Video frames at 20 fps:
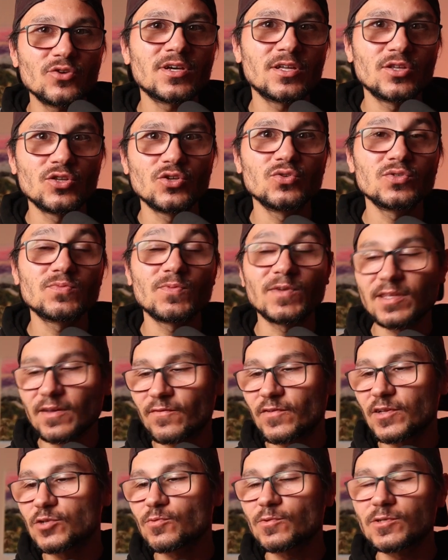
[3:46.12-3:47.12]
you can use with
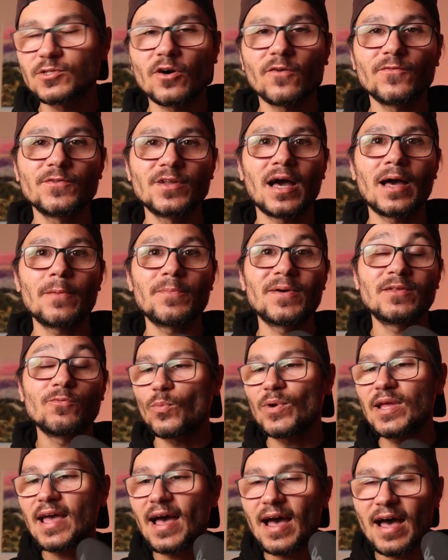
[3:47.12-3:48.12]
DaVinci Resolve on the iPad.
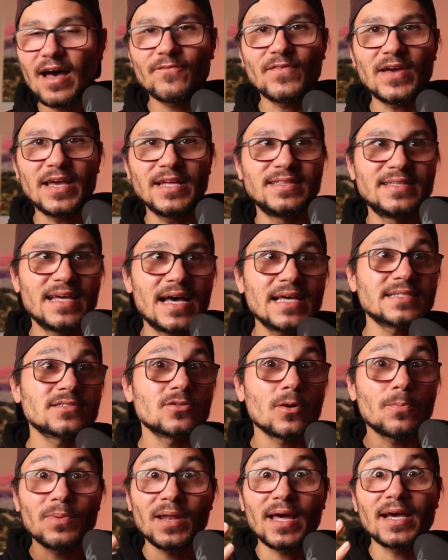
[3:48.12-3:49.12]
We have a
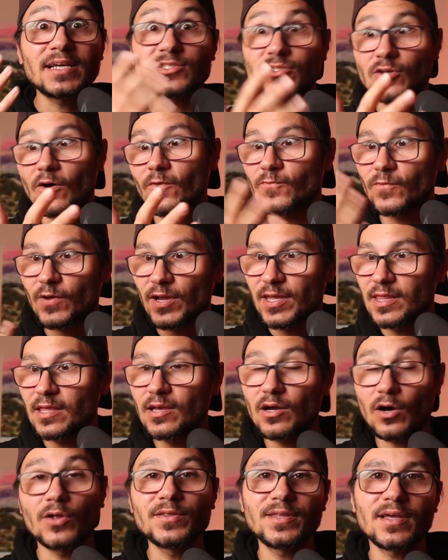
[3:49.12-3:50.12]
desktop-like software
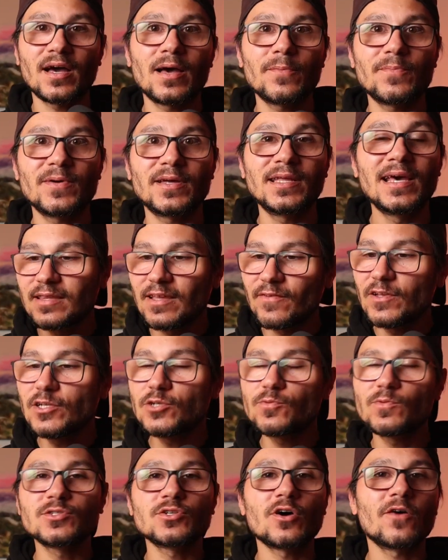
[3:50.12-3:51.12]
here on the iPad.
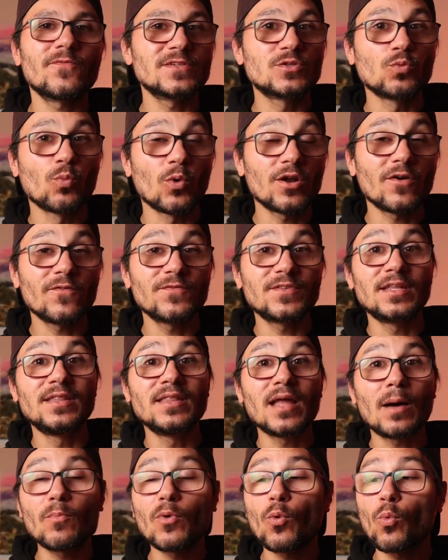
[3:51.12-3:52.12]
DaVinci Resolve is one of the
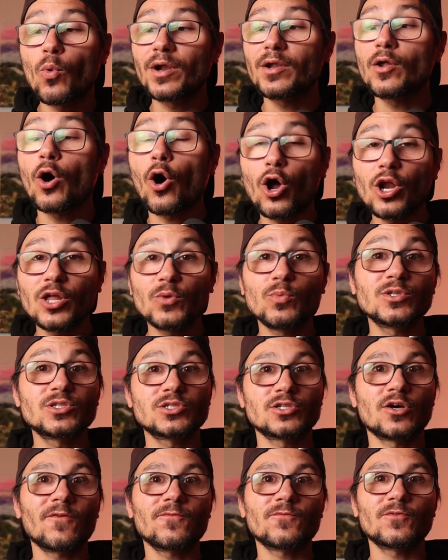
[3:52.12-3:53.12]
number one Hollywood
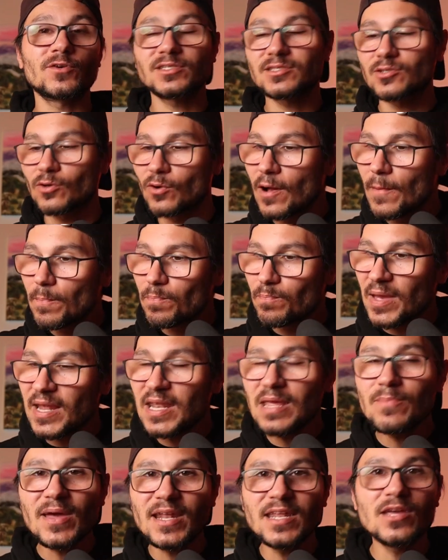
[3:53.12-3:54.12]
software, so
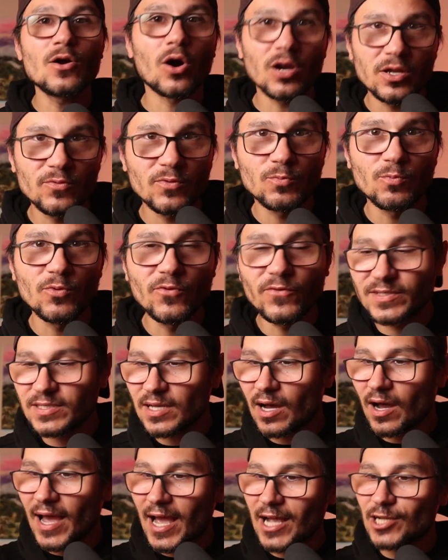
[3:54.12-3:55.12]
many, many Hollywood movies
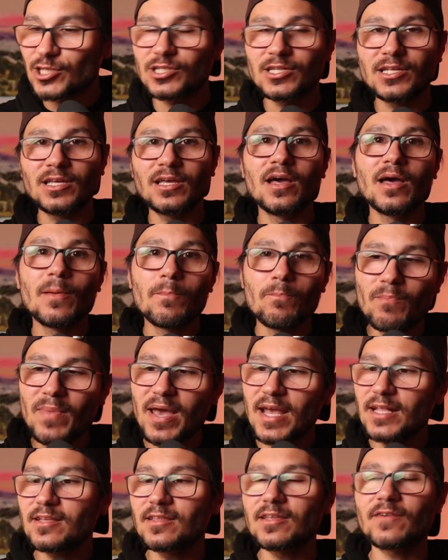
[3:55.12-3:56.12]
are actually
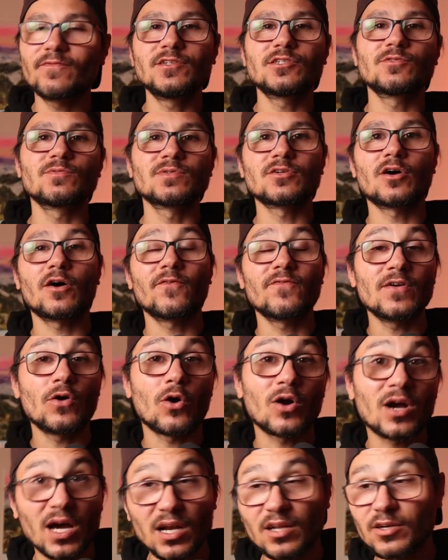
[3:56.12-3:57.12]
made in DaVinci Resolve,
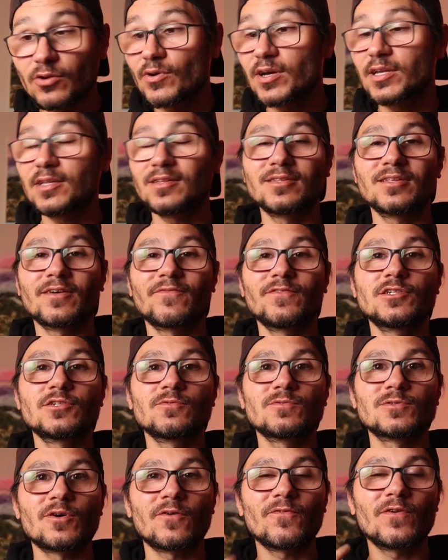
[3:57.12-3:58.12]
color graded in DaVinci
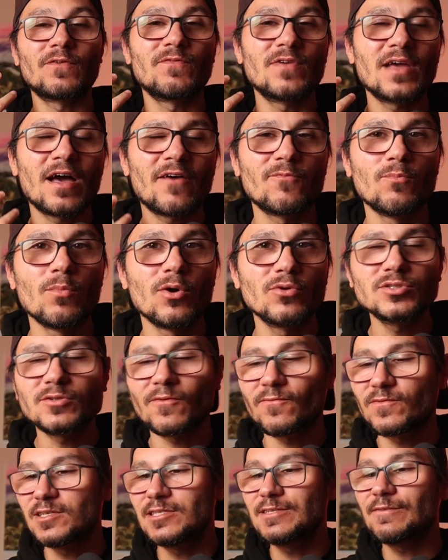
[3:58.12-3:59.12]
Resolve, and we have most
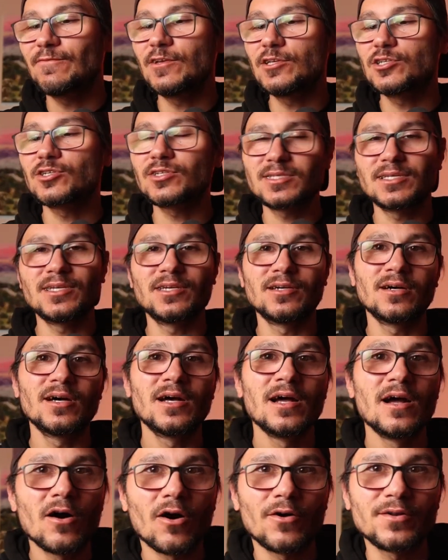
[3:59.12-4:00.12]
of these features here
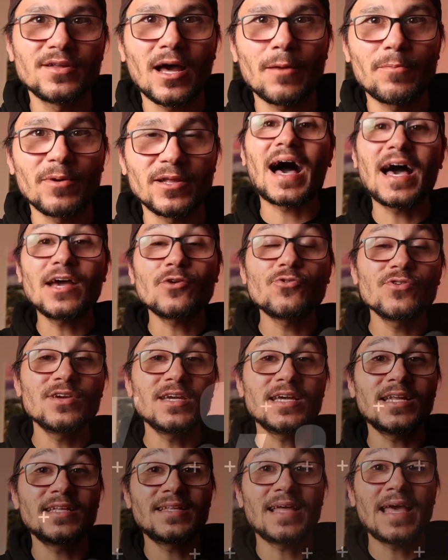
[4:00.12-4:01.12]
on the iPad. I
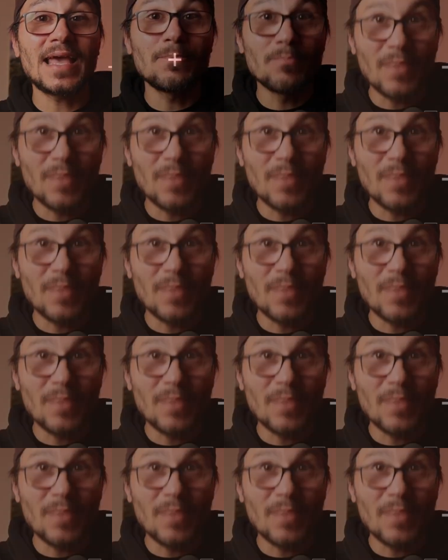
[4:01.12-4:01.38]
created a